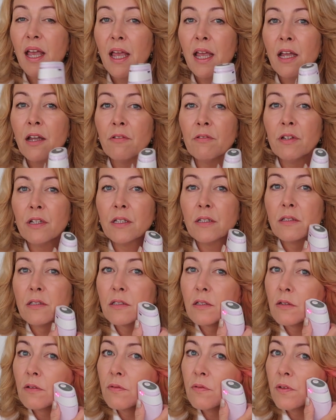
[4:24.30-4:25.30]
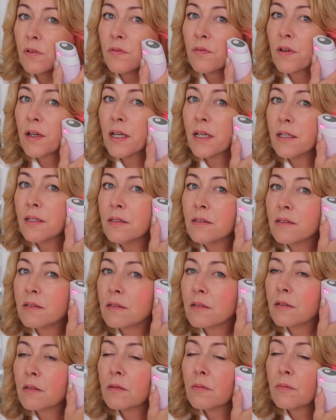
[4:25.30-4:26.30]
areas of your
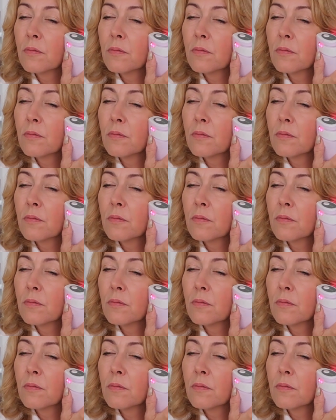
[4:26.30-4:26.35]
face.